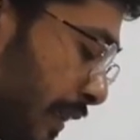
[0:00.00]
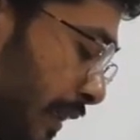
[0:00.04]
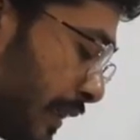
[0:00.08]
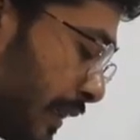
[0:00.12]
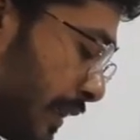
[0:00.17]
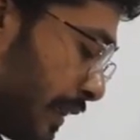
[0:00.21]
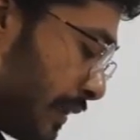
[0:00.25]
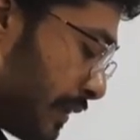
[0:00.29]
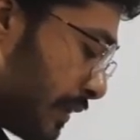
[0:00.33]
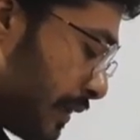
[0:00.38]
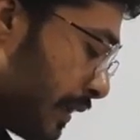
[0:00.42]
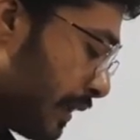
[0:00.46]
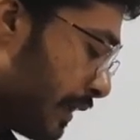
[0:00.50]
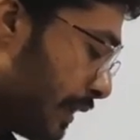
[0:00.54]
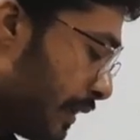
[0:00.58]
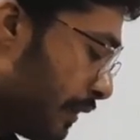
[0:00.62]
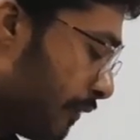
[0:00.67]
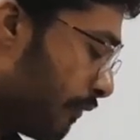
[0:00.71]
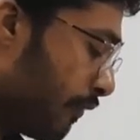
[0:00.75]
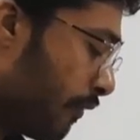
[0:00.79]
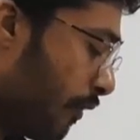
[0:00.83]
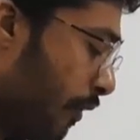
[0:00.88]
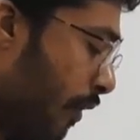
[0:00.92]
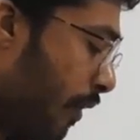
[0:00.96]
is in
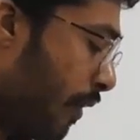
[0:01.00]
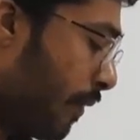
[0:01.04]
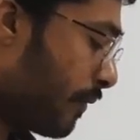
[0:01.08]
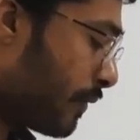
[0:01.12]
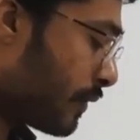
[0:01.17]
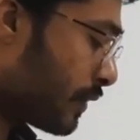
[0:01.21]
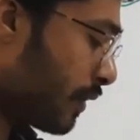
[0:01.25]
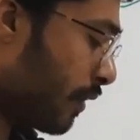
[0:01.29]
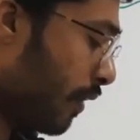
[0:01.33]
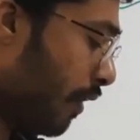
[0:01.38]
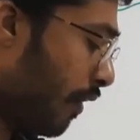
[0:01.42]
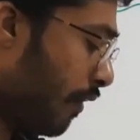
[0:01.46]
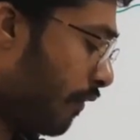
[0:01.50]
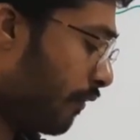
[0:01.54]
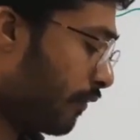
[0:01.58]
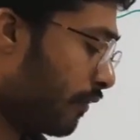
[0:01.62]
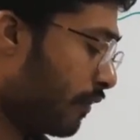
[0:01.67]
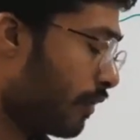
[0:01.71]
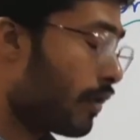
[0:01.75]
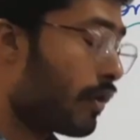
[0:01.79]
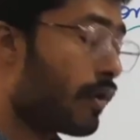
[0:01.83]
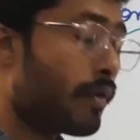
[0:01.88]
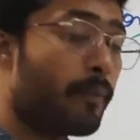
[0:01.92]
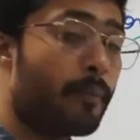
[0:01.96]
the forms
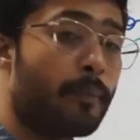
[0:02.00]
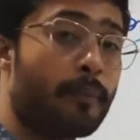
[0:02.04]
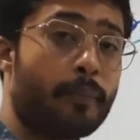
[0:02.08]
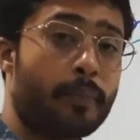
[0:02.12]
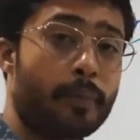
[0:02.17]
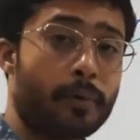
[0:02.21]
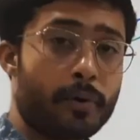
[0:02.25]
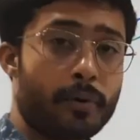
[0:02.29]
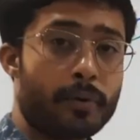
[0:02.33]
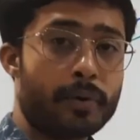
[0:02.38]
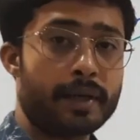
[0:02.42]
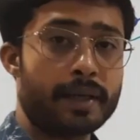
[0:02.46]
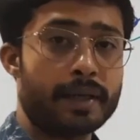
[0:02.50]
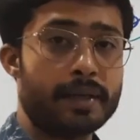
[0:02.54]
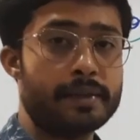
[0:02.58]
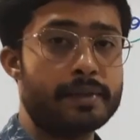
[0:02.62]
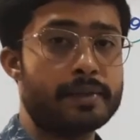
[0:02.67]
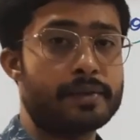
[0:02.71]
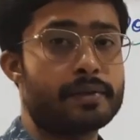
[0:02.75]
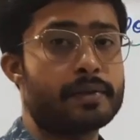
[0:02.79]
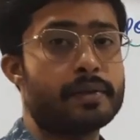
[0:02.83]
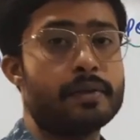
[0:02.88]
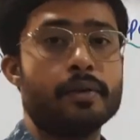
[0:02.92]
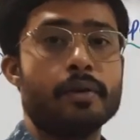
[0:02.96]
of
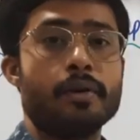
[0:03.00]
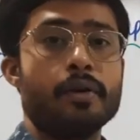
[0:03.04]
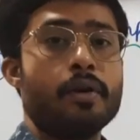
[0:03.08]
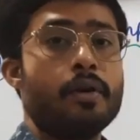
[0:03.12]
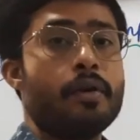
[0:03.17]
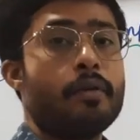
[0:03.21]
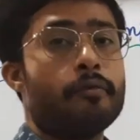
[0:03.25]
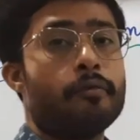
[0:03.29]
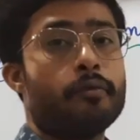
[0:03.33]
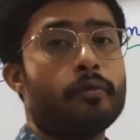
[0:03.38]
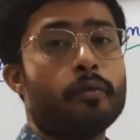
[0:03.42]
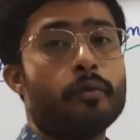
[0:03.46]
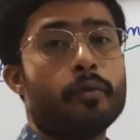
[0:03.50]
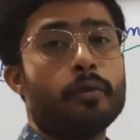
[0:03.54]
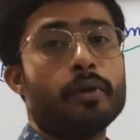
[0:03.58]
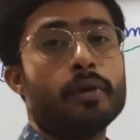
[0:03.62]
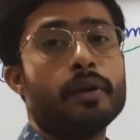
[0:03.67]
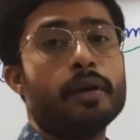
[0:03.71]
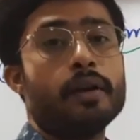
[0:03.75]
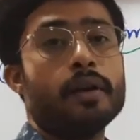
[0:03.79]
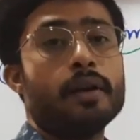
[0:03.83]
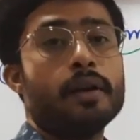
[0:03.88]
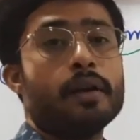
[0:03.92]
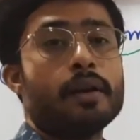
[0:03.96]
proteins.
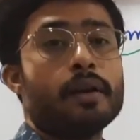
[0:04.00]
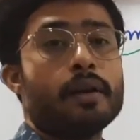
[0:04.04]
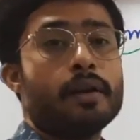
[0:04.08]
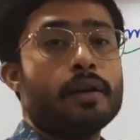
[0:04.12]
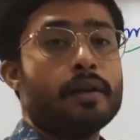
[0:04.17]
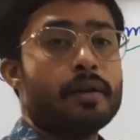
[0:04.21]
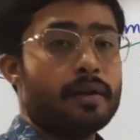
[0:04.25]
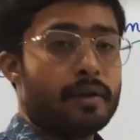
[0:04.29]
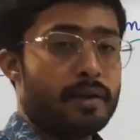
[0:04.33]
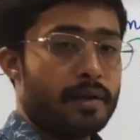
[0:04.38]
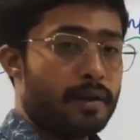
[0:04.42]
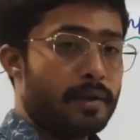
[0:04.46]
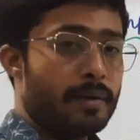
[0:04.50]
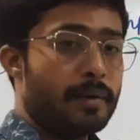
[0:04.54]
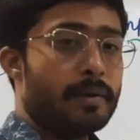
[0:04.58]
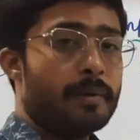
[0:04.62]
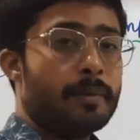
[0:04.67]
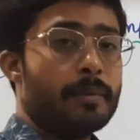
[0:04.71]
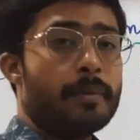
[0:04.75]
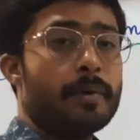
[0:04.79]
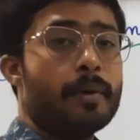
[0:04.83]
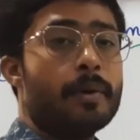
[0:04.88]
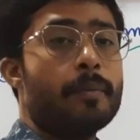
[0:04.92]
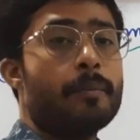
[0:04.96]
Food
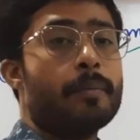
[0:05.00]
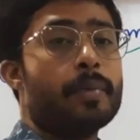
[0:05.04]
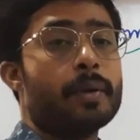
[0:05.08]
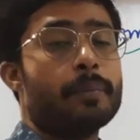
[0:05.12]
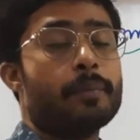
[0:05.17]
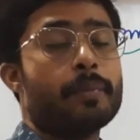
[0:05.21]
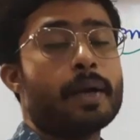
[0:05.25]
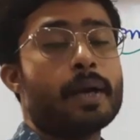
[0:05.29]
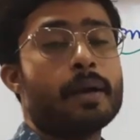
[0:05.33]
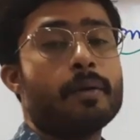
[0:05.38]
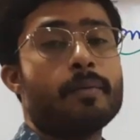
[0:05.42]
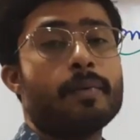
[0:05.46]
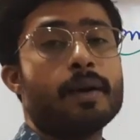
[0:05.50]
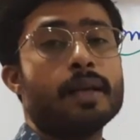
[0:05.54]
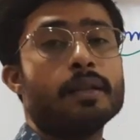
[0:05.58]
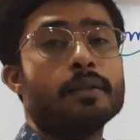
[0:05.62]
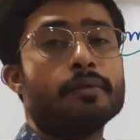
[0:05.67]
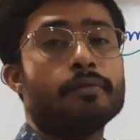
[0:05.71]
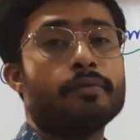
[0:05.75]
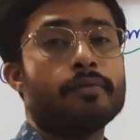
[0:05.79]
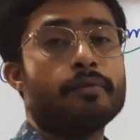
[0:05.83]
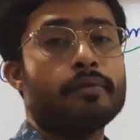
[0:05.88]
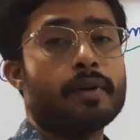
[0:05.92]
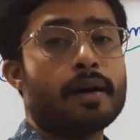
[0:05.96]
prepared by
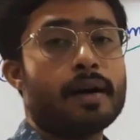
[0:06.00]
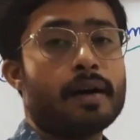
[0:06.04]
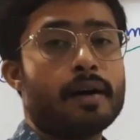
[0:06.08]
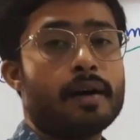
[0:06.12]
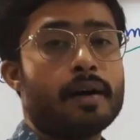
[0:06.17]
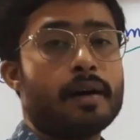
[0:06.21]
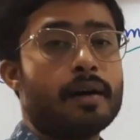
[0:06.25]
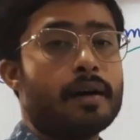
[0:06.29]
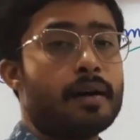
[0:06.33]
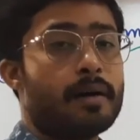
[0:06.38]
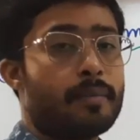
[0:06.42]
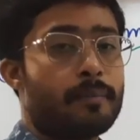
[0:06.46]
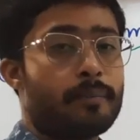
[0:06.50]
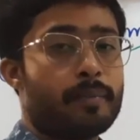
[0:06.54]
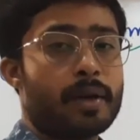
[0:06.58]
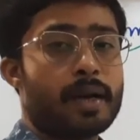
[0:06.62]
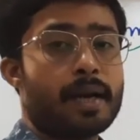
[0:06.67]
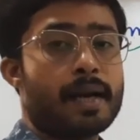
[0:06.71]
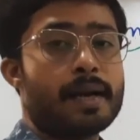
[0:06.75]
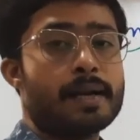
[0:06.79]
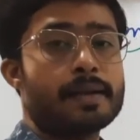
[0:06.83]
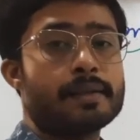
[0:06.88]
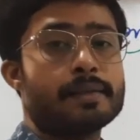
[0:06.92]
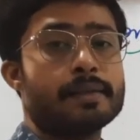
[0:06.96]
the
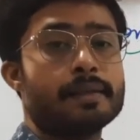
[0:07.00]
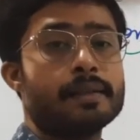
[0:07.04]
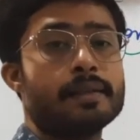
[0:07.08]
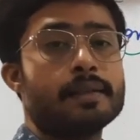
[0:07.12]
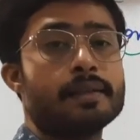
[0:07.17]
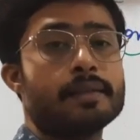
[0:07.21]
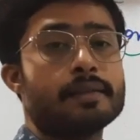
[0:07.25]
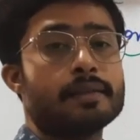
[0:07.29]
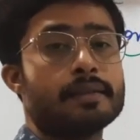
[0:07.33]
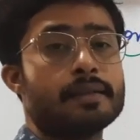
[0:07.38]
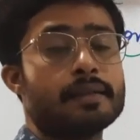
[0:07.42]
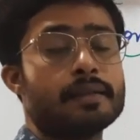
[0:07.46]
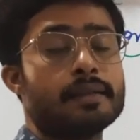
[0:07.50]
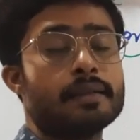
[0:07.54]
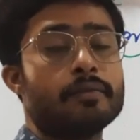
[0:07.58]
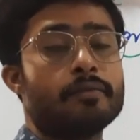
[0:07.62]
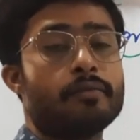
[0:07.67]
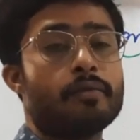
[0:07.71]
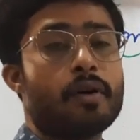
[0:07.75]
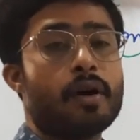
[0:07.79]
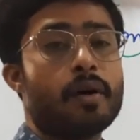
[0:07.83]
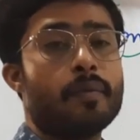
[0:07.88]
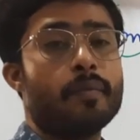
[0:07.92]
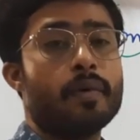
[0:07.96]
plants is in the
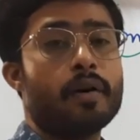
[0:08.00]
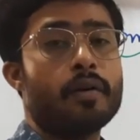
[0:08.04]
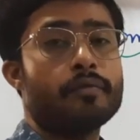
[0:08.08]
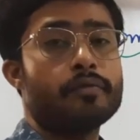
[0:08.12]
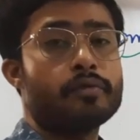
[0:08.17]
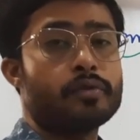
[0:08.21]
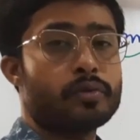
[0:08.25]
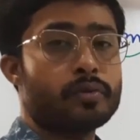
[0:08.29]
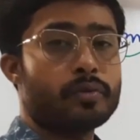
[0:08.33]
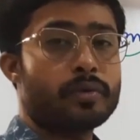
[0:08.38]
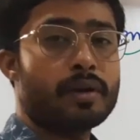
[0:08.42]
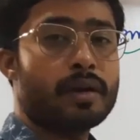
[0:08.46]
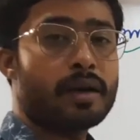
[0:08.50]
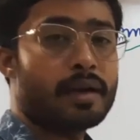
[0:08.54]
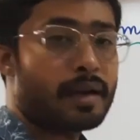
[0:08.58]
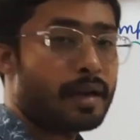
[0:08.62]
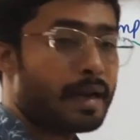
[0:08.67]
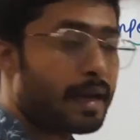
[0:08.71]
form of sugar